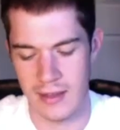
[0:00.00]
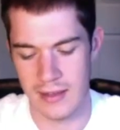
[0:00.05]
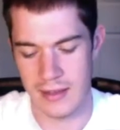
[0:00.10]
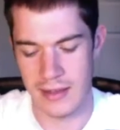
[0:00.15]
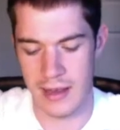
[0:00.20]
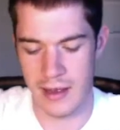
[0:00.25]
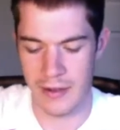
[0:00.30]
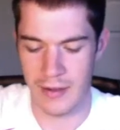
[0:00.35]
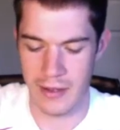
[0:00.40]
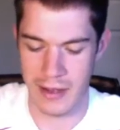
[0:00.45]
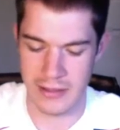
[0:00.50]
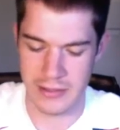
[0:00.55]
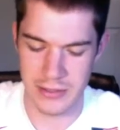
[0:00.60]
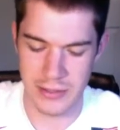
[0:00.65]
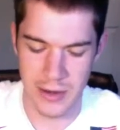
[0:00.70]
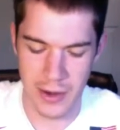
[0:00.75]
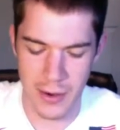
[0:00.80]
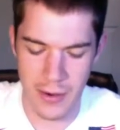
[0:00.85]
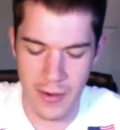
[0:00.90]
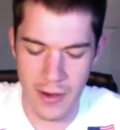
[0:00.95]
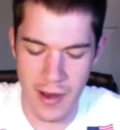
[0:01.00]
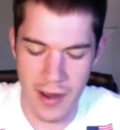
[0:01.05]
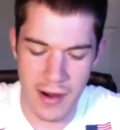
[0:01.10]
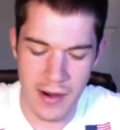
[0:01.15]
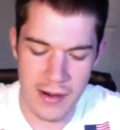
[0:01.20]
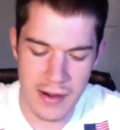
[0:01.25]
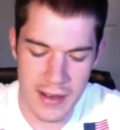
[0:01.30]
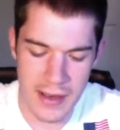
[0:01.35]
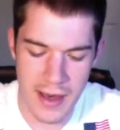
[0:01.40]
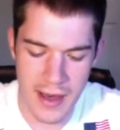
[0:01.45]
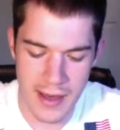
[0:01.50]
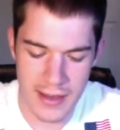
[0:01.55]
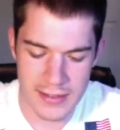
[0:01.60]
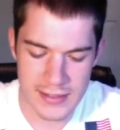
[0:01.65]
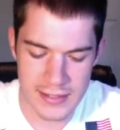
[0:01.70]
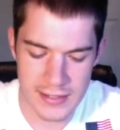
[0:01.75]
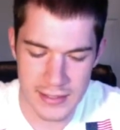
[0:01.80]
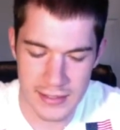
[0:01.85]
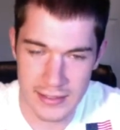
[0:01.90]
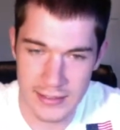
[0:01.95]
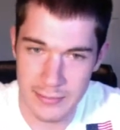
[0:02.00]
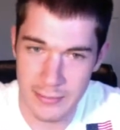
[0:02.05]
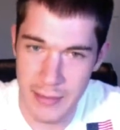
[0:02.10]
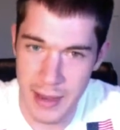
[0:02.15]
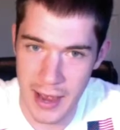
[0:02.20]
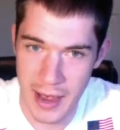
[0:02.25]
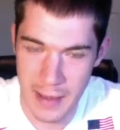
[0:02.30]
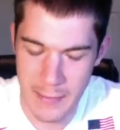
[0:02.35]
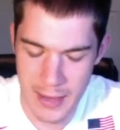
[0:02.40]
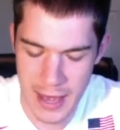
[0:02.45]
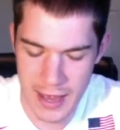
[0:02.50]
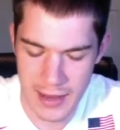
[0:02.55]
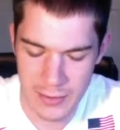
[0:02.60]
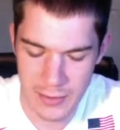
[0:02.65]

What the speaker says: Now, as you know, I already got my iMac,